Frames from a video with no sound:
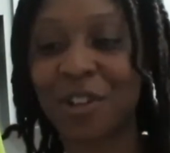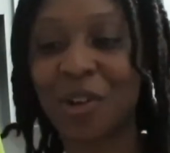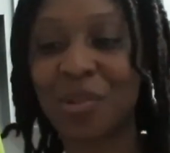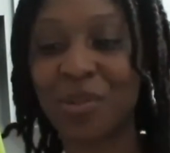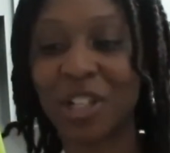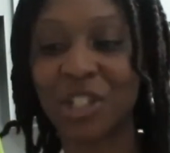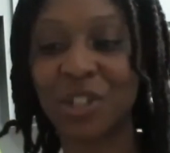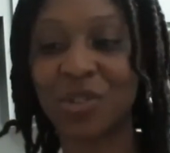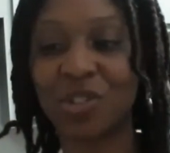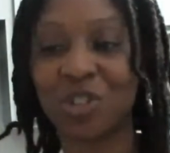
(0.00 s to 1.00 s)
cold pressed
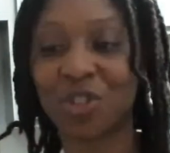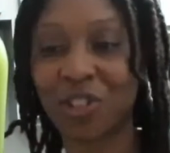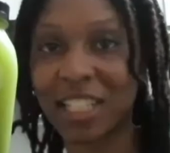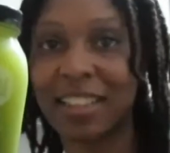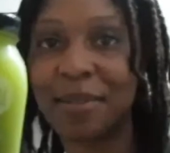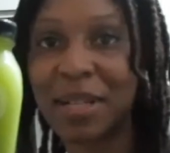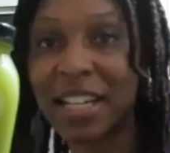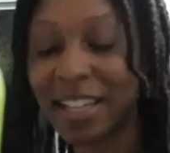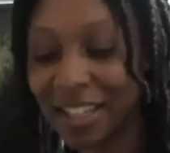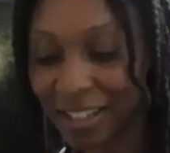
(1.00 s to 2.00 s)
juice green
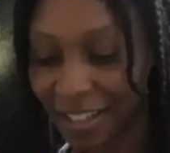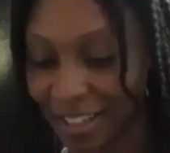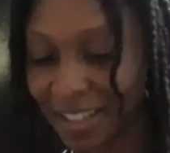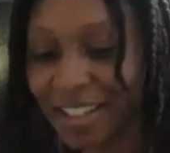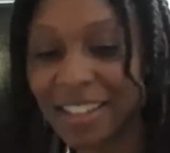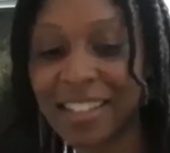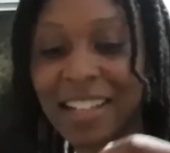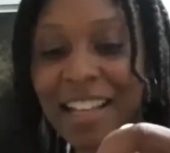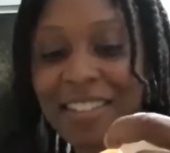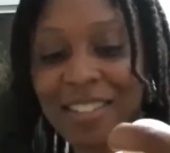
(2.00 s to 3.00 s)
lemonade and then
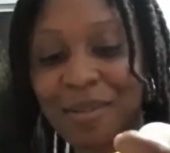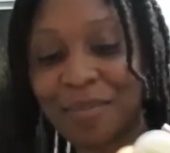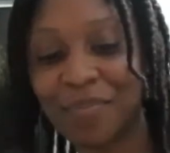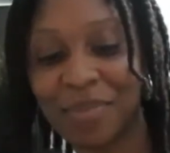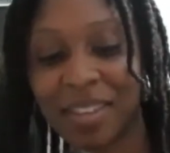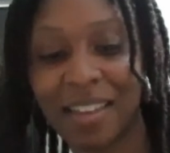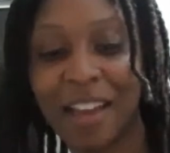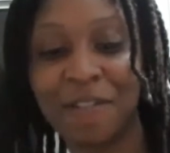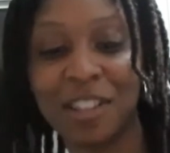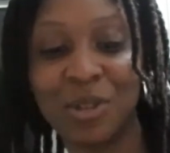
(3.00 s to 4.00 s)
I got some
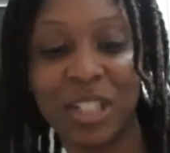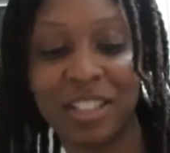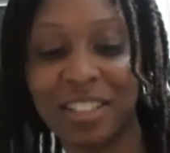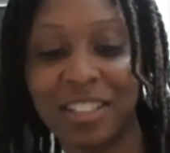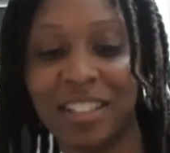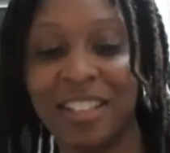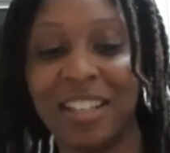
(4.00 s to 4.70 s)
evolution